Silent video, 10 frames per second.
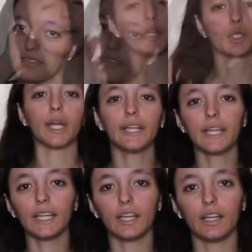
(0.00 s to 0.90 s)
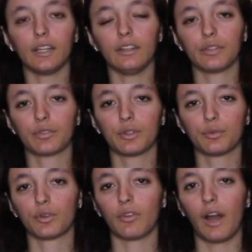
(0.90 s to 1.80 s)
I try to get a different
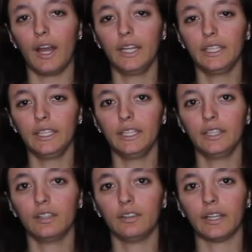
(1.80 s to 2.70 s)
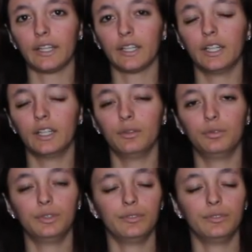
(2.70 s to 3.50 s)
variety like of